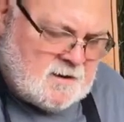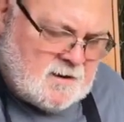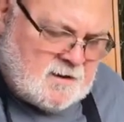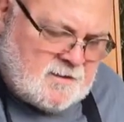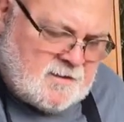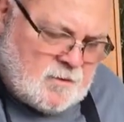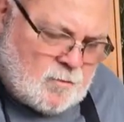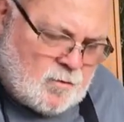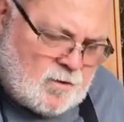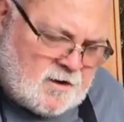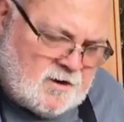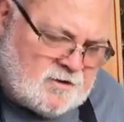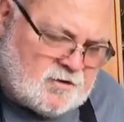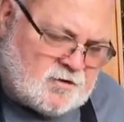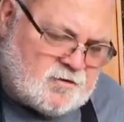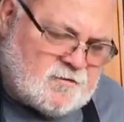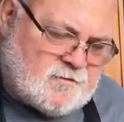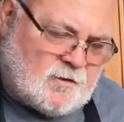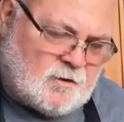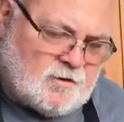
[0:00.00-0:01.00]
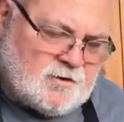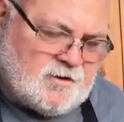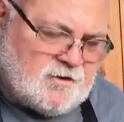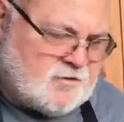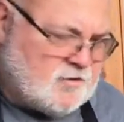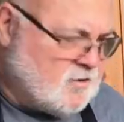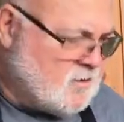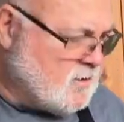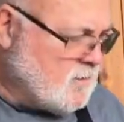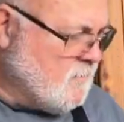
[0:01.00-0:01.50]
And then we're going to just fold this
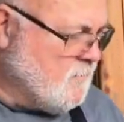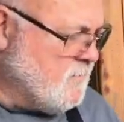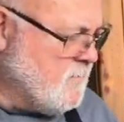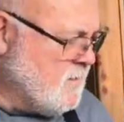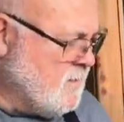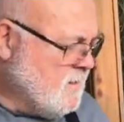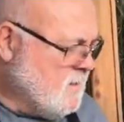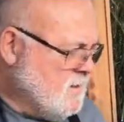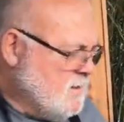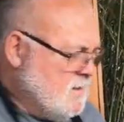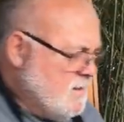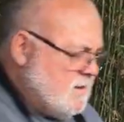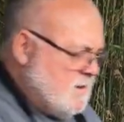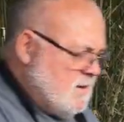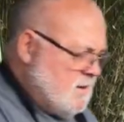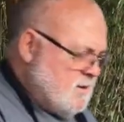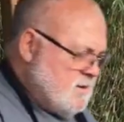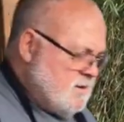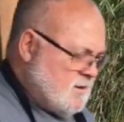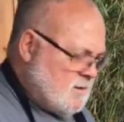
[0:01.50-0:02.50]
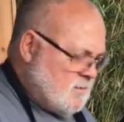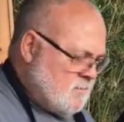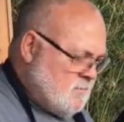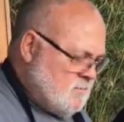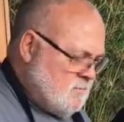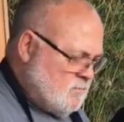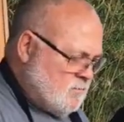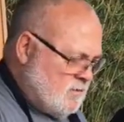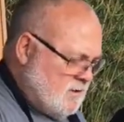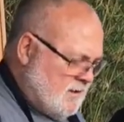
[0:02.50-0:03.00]
here in here.
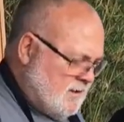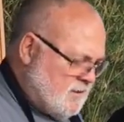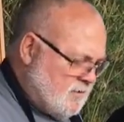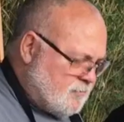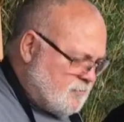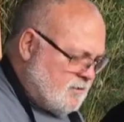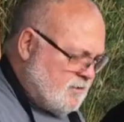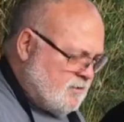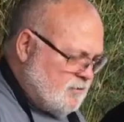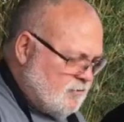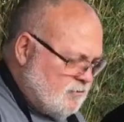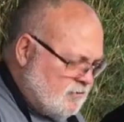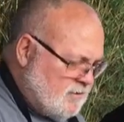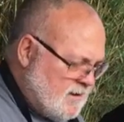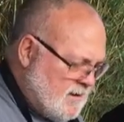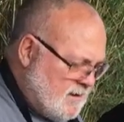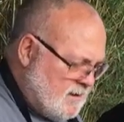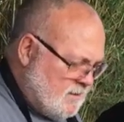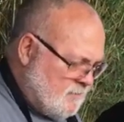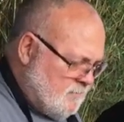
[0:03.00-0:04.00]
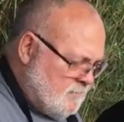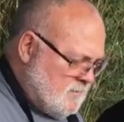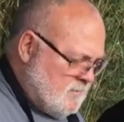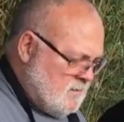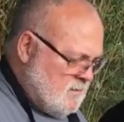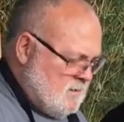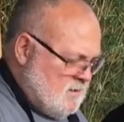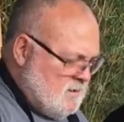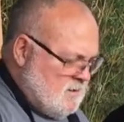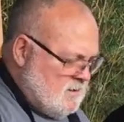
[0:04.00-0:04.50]
We're letting this reduce down.
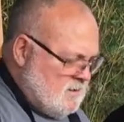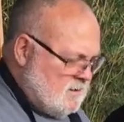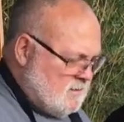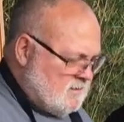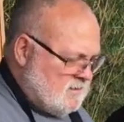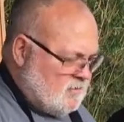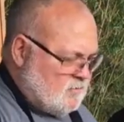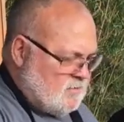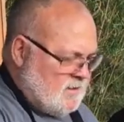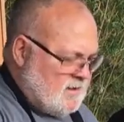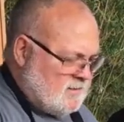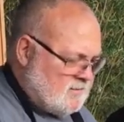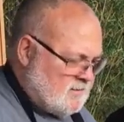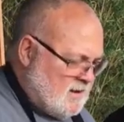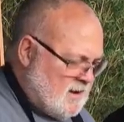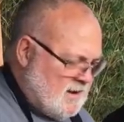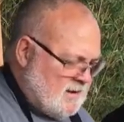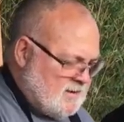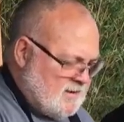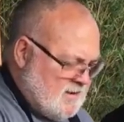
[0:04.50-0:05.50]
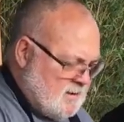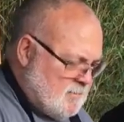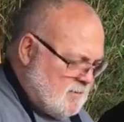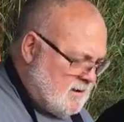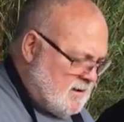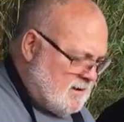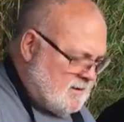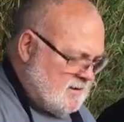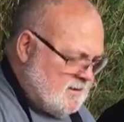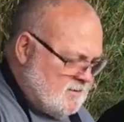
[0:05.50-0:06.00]
That's the idea
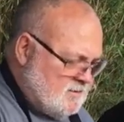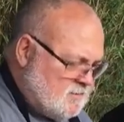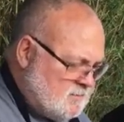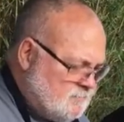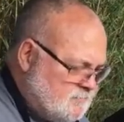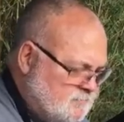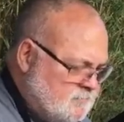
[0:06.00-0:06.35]
behind this.